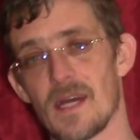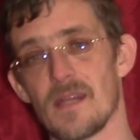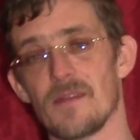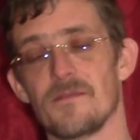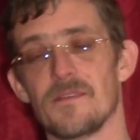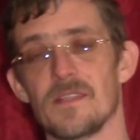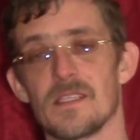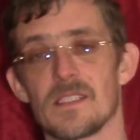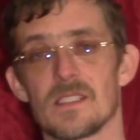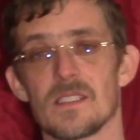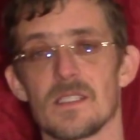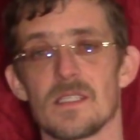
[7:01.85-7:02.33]
of
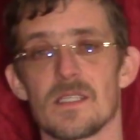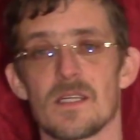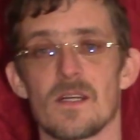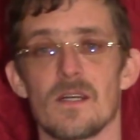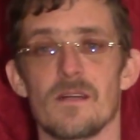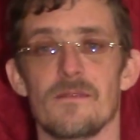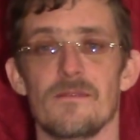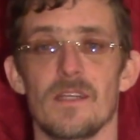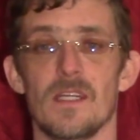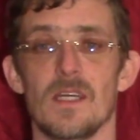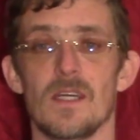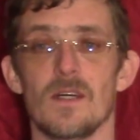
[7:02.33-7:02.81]
dysentery
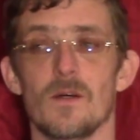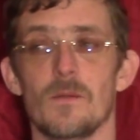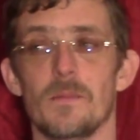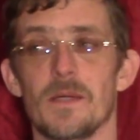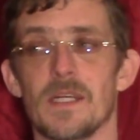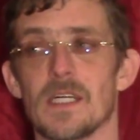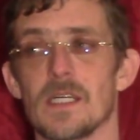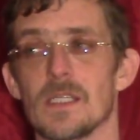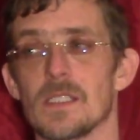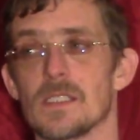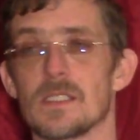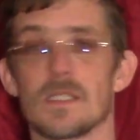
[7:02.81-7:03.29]
video,
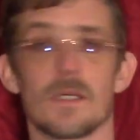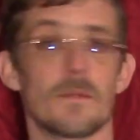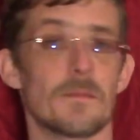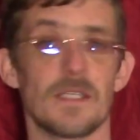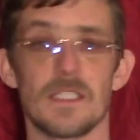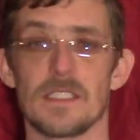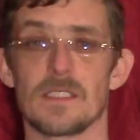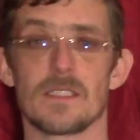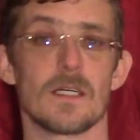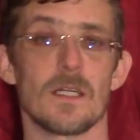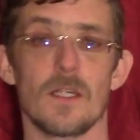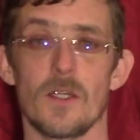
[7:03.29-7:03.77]
because
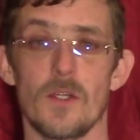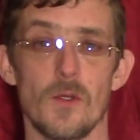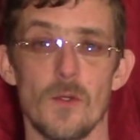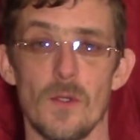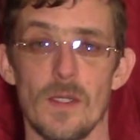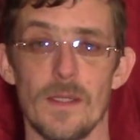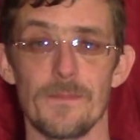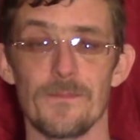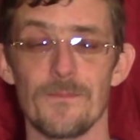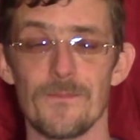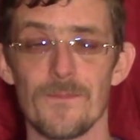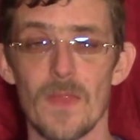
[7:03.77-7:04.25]
somebody's going to do it.